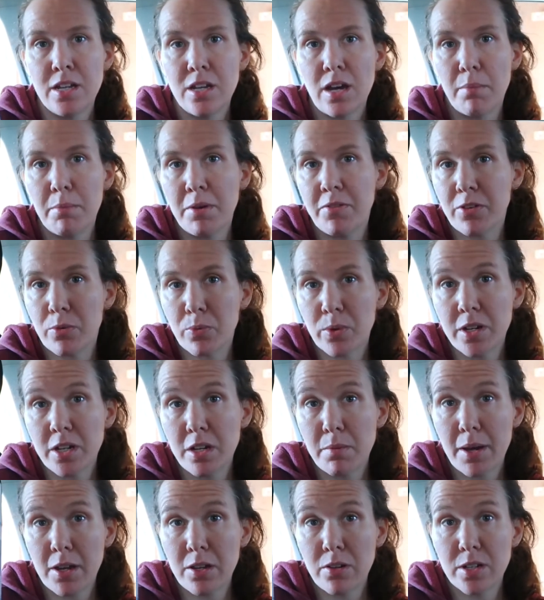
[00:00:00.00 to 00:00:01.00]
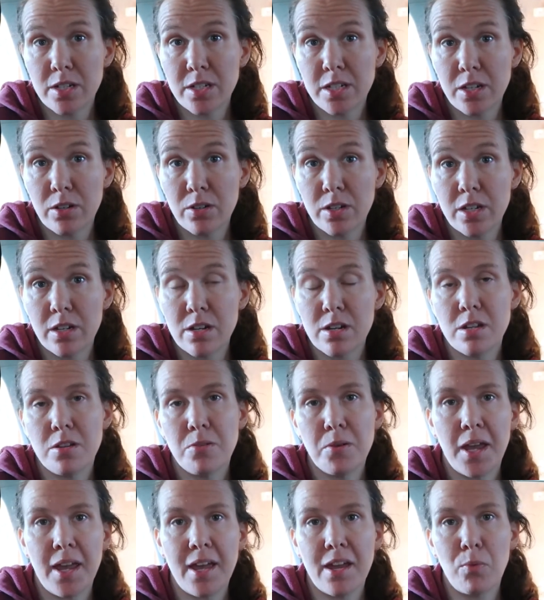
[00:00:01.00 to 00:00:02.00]
If you're worried about your interior,
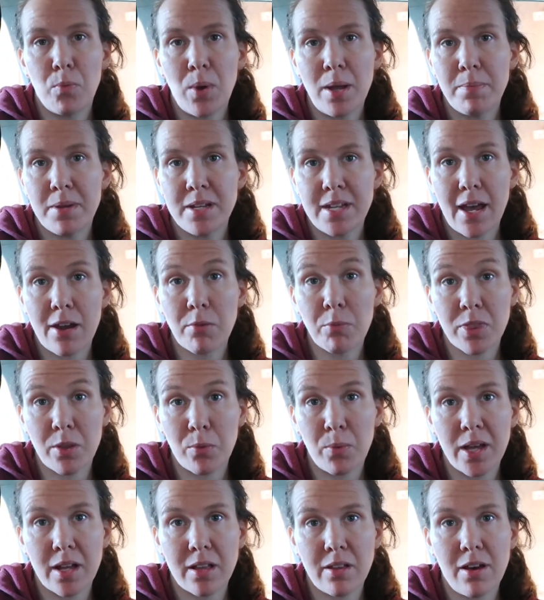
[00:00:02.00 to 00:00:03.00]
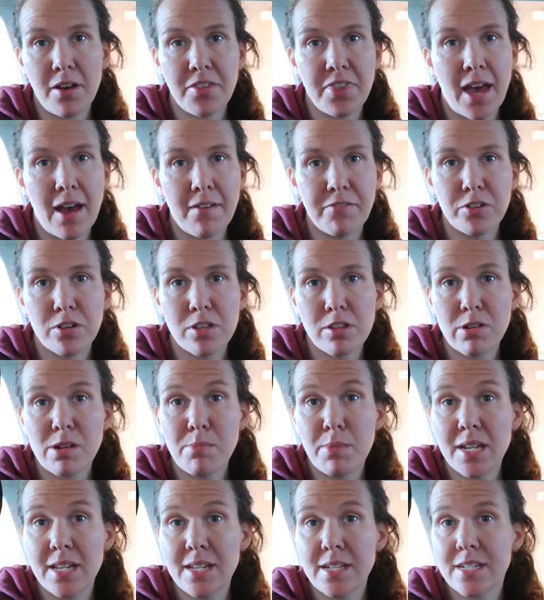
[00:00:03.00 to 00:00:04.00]
you can wipe it down with a wet cloth after 3
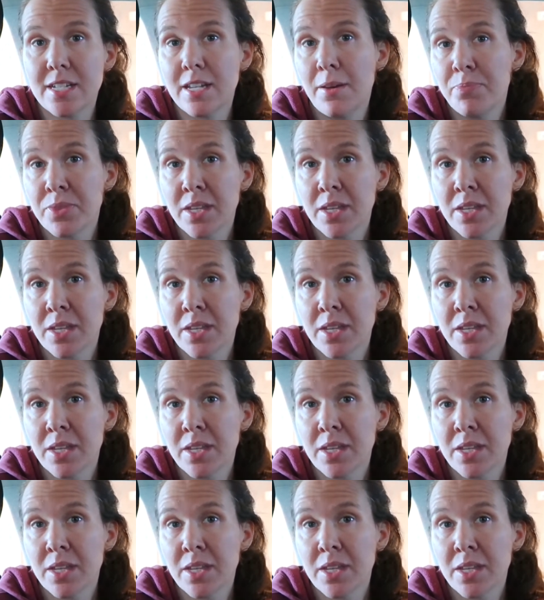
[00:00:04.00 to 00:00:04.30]
minutes,